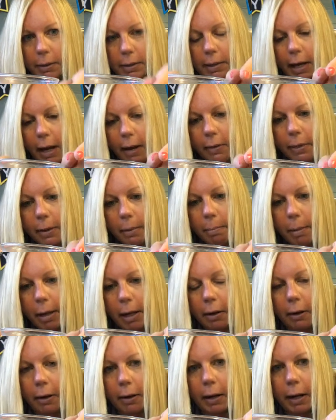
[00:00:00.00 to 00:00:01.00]
down the
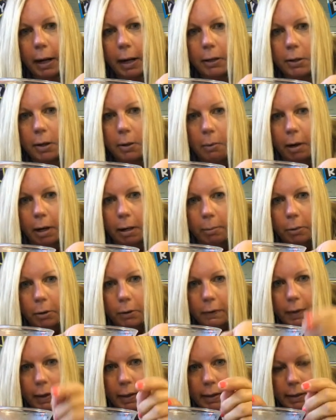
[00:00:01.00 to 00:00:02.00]
middle, and I don't want to move
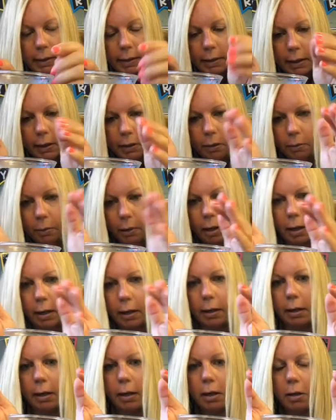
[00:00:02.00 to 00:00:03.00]
this because I don't want to
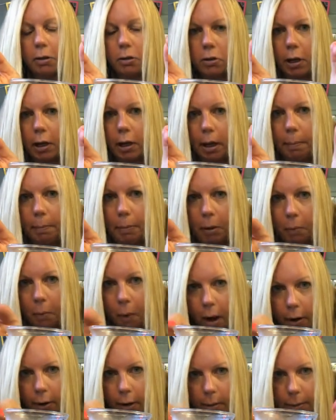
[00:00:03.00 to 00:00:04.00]
shake up the
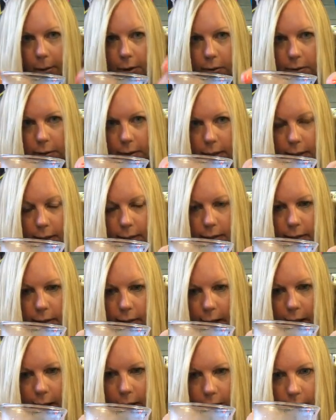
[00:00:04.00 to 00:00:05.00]
water, but you see this
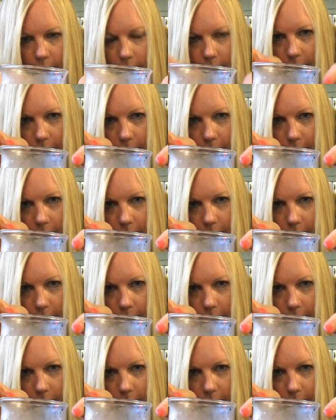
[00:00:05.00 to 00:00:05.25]
tunnel